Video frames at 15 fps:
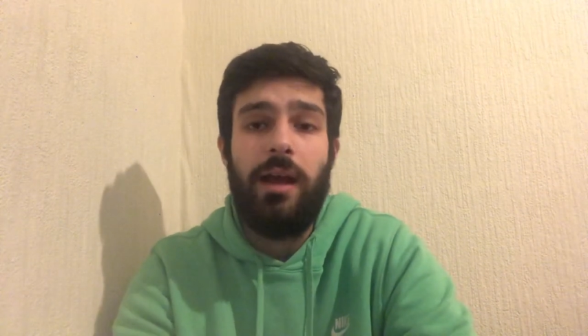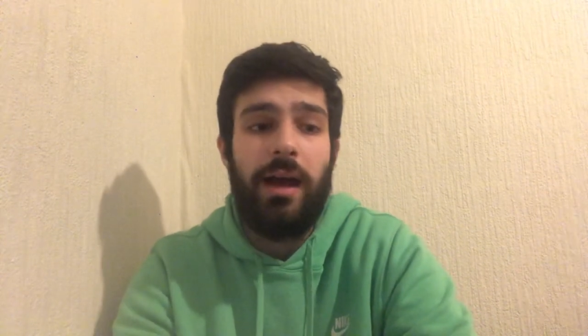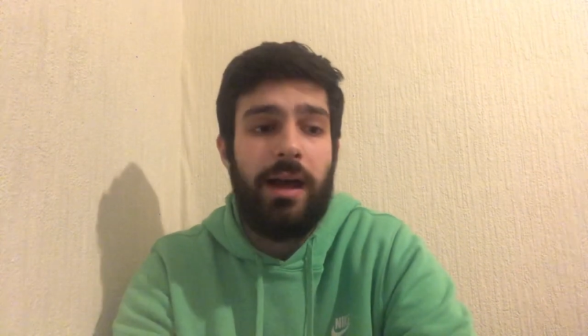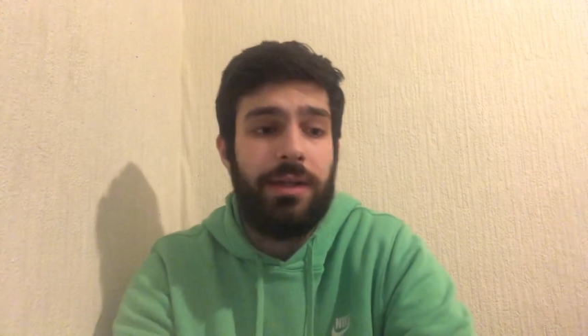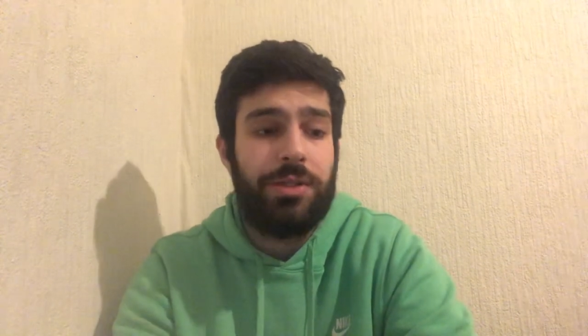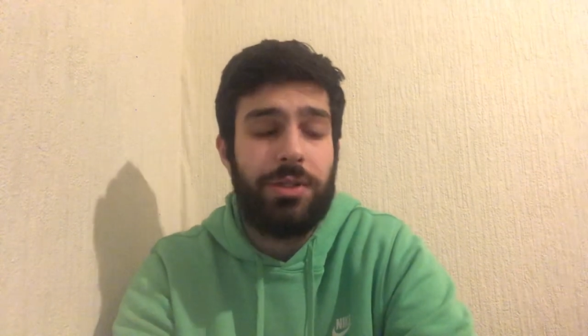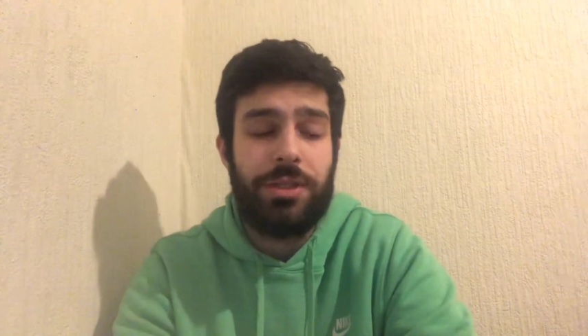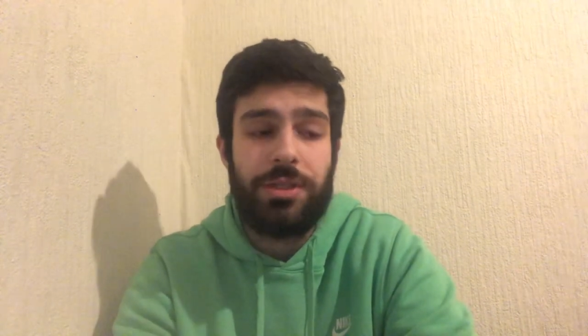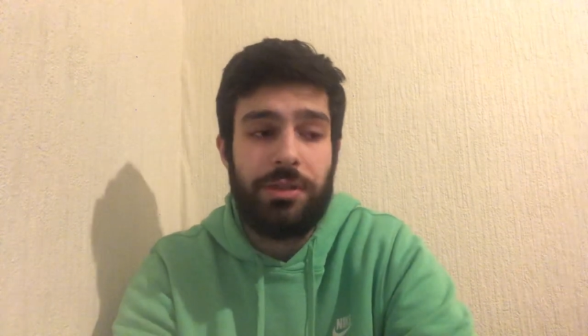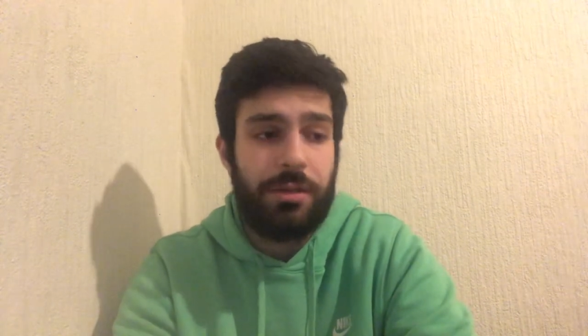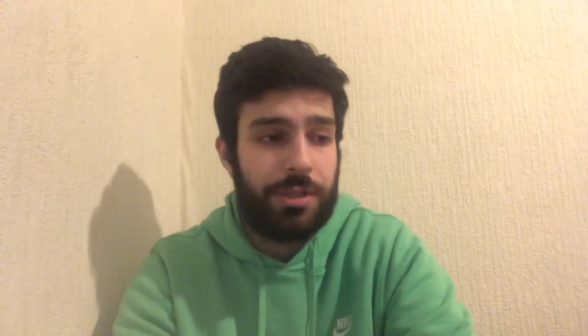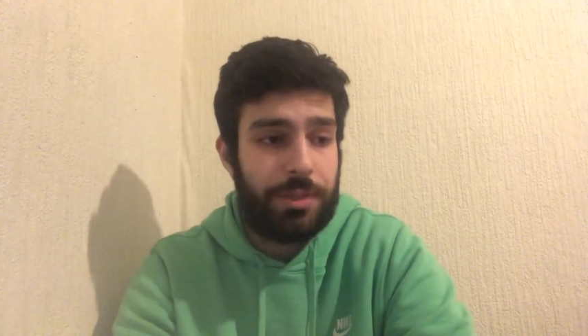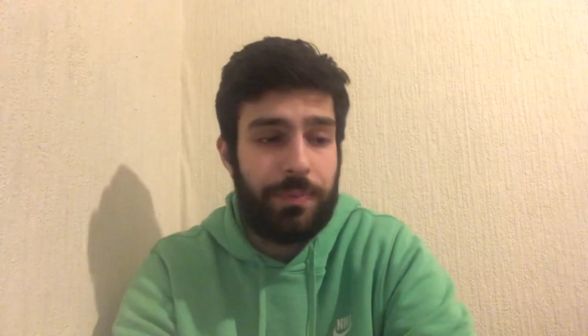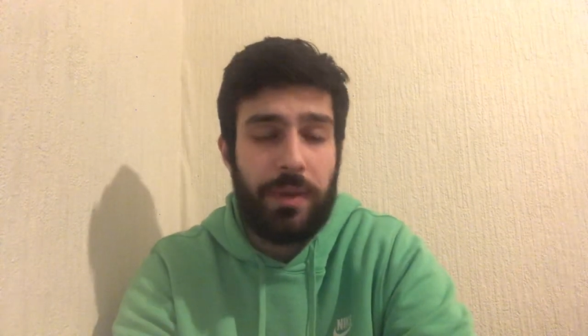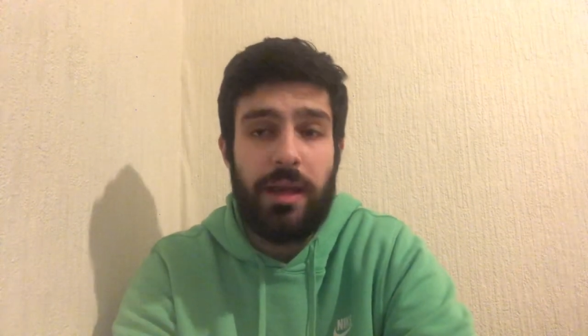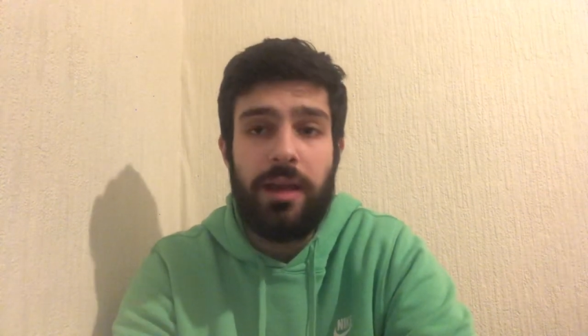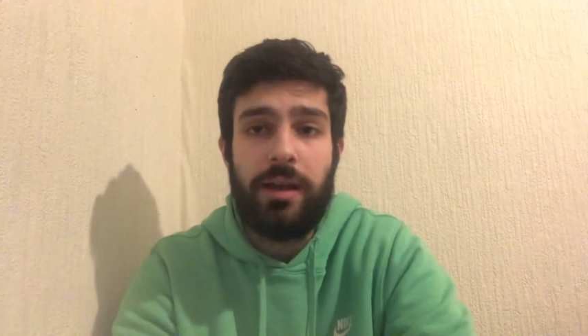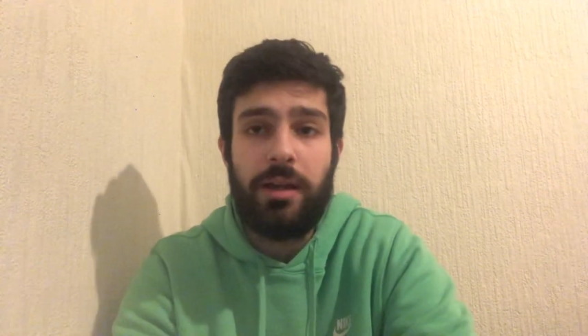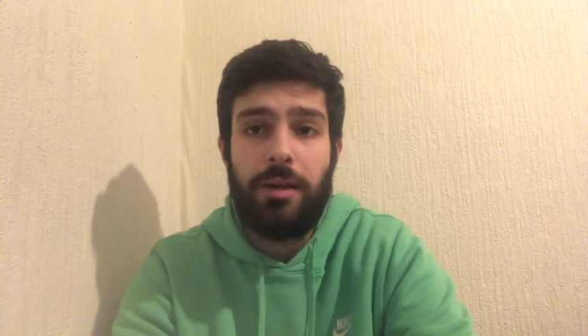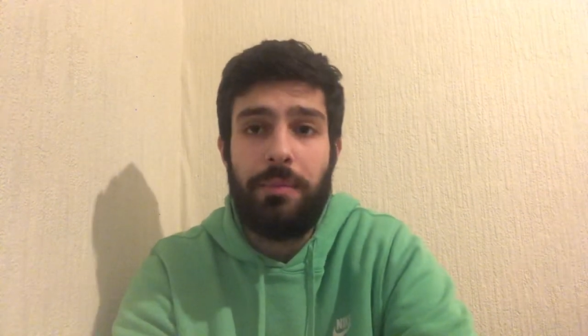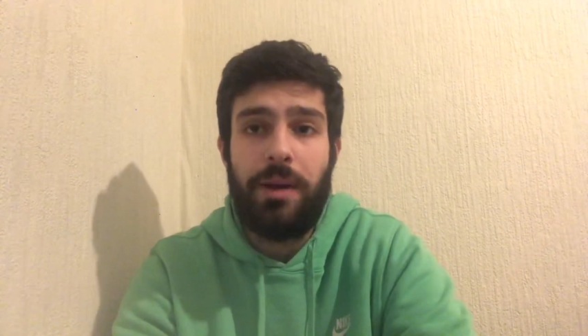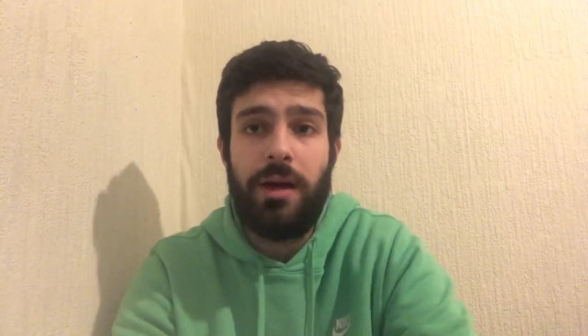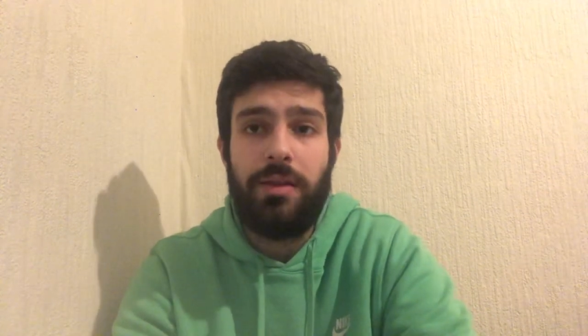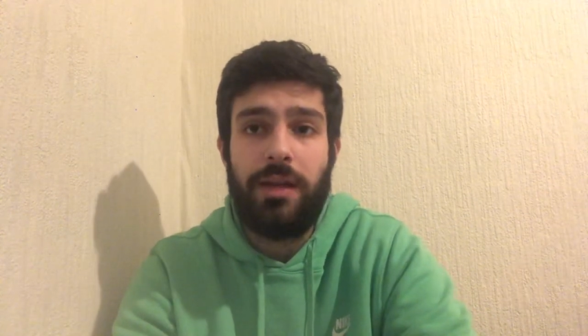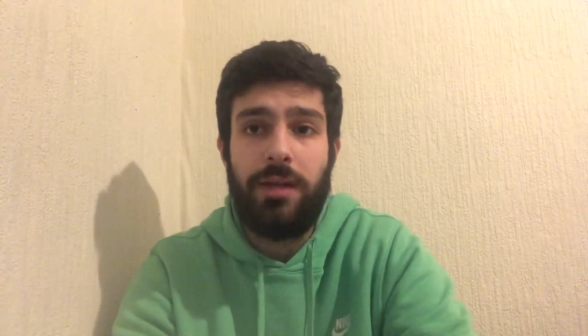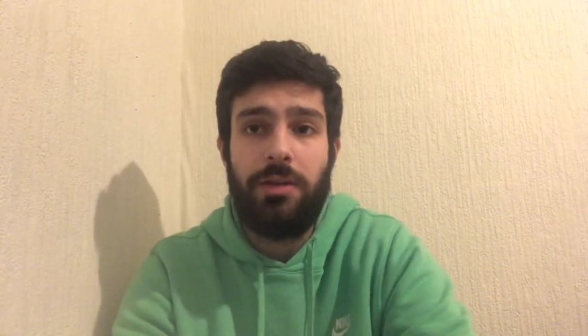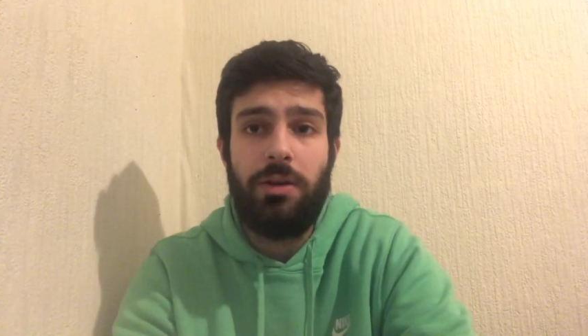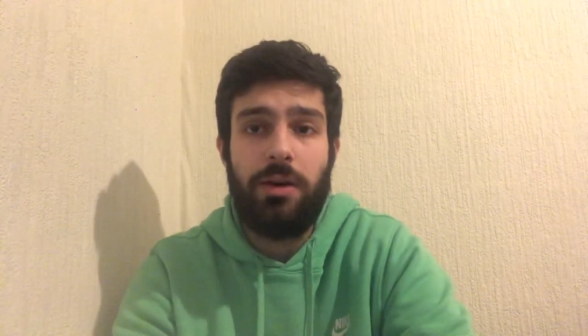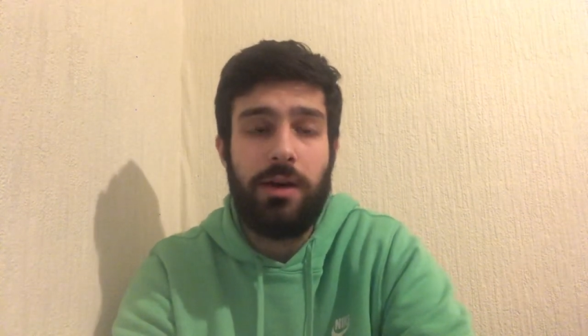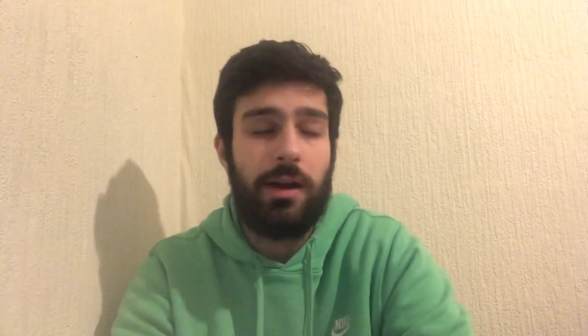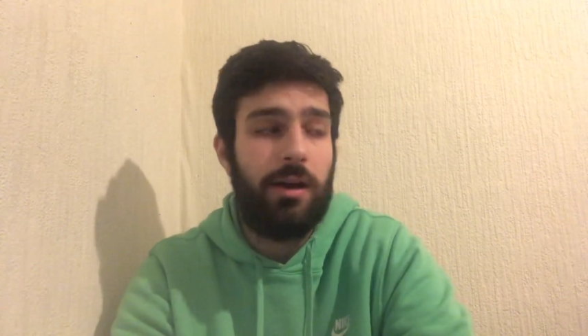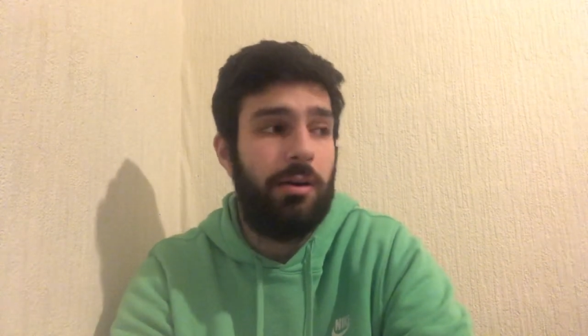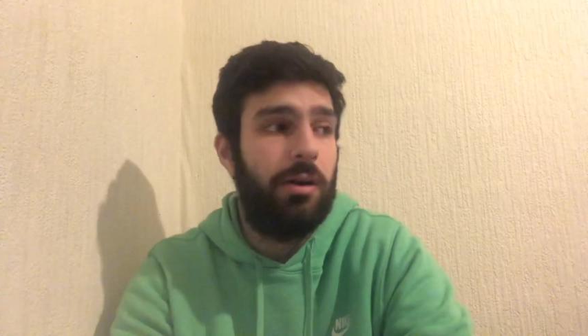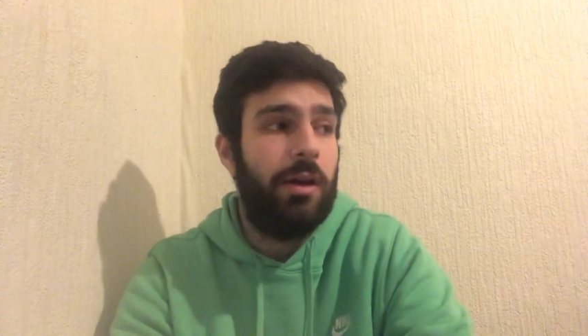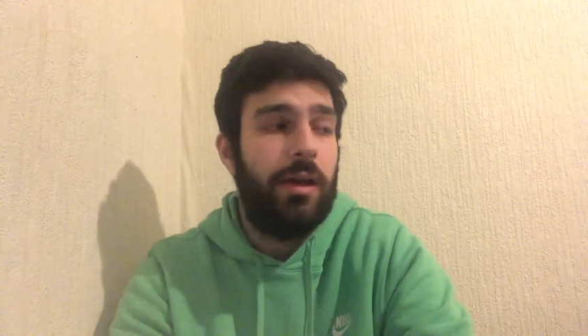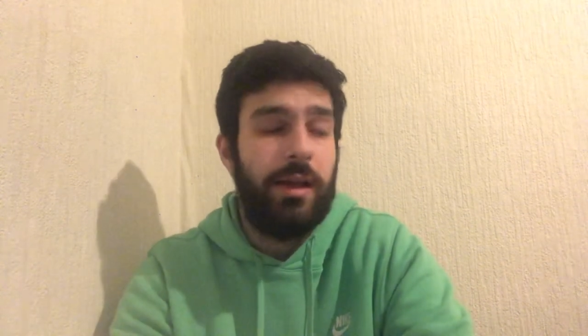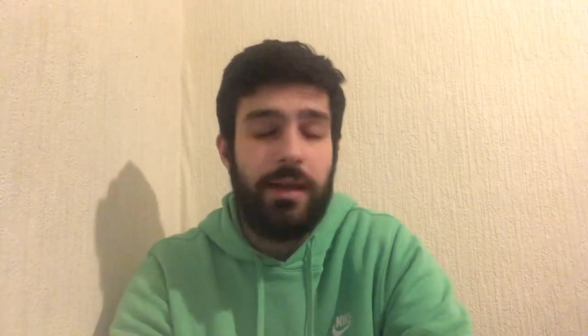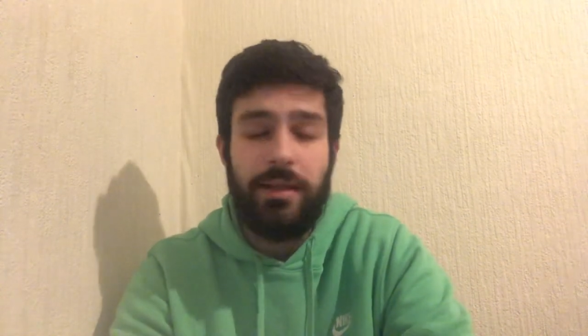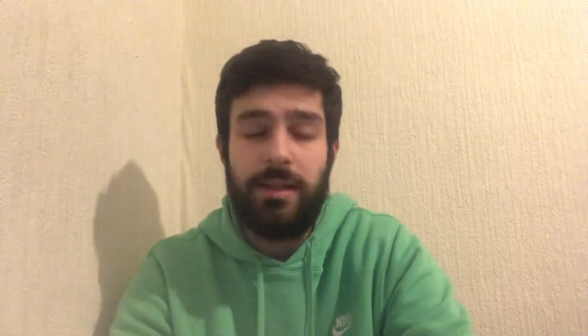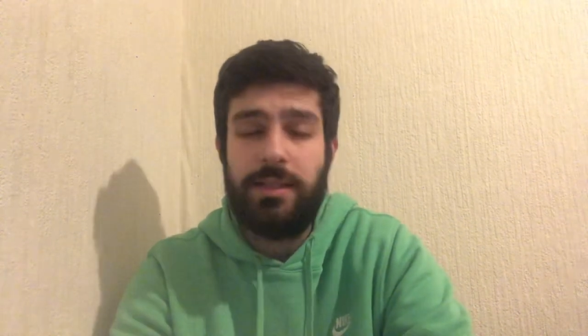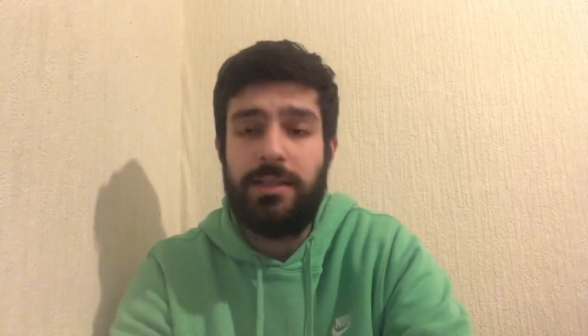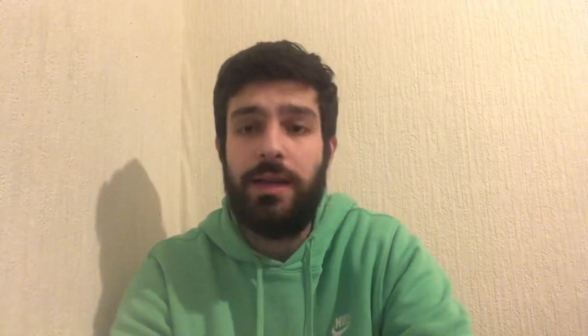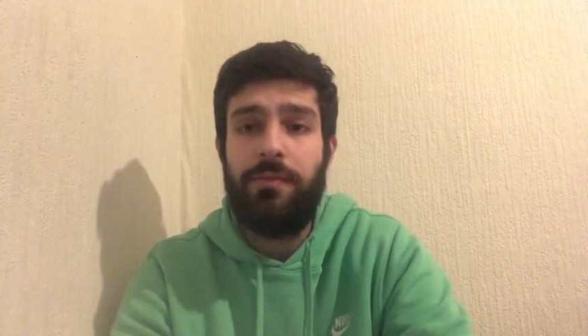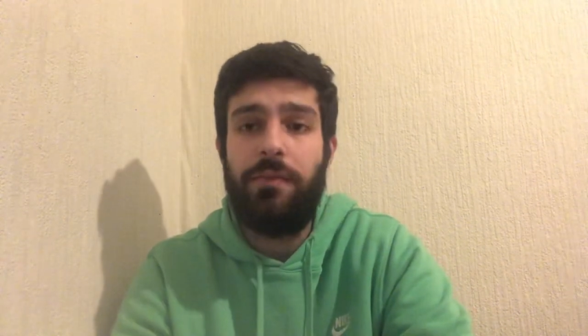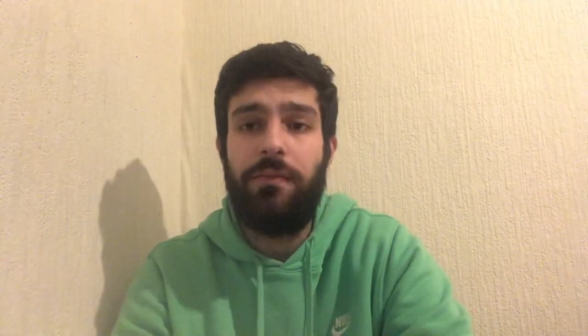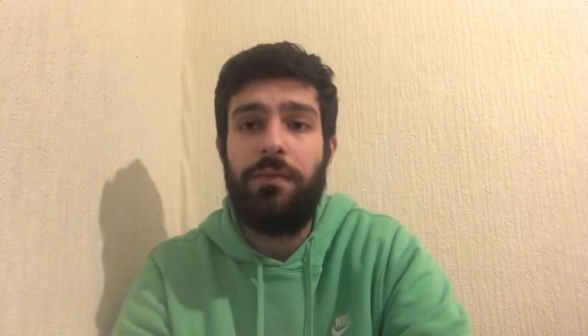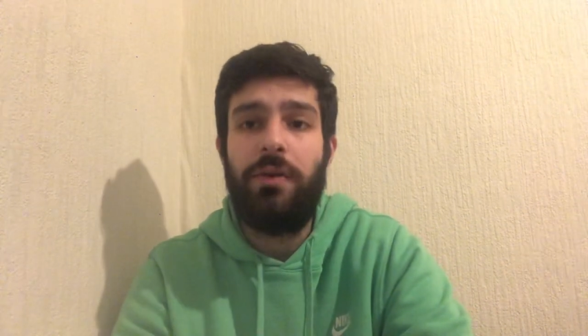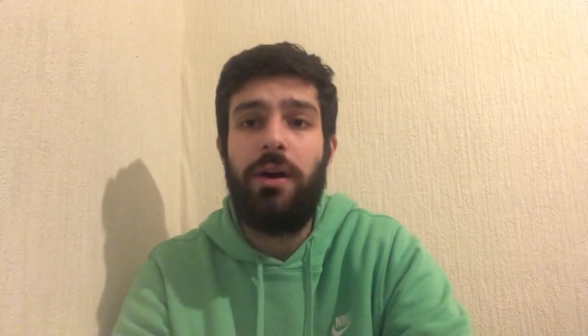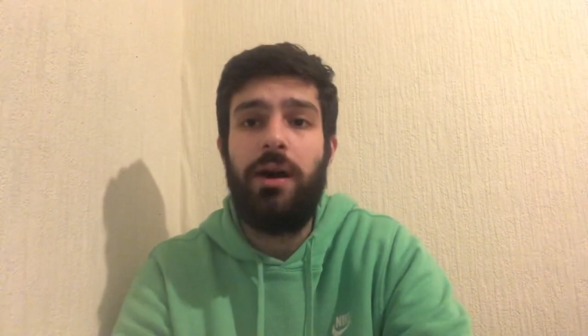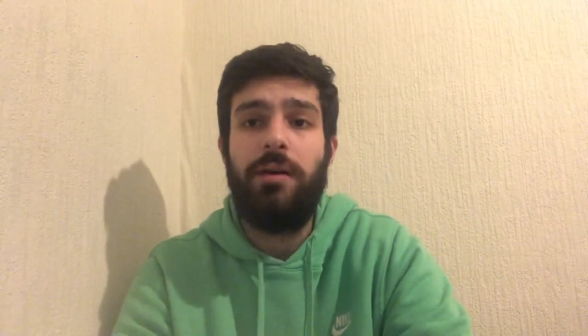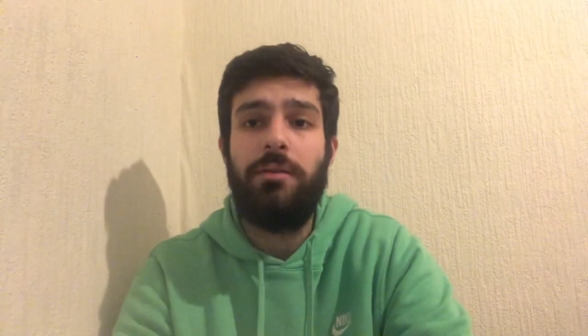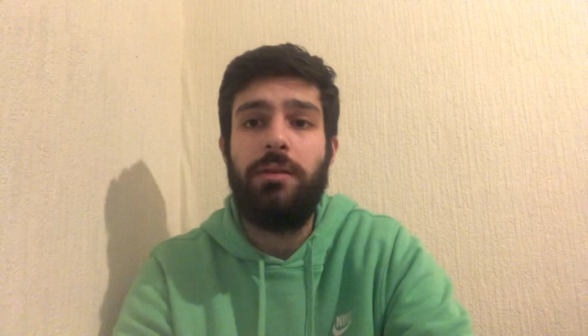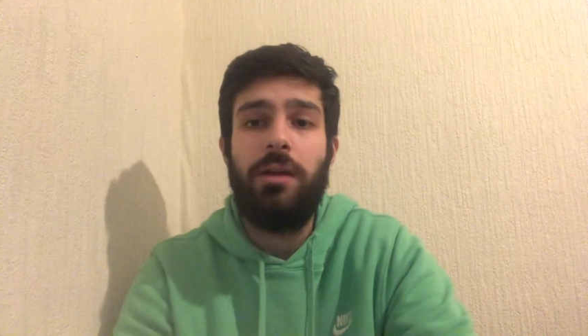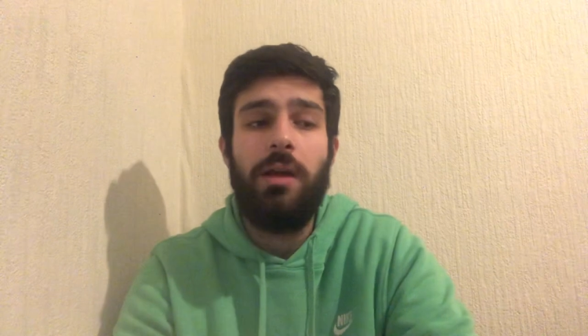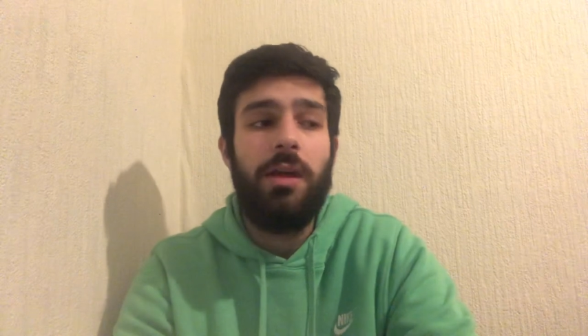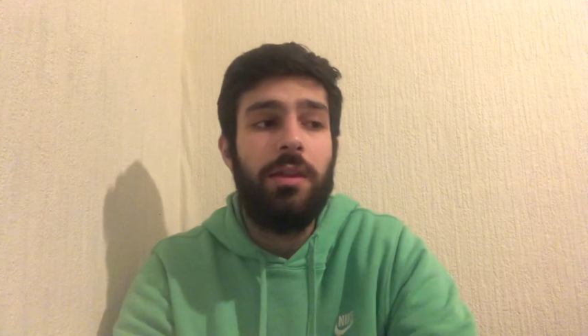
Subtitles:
And just speaking about that knockout, in the 7th round,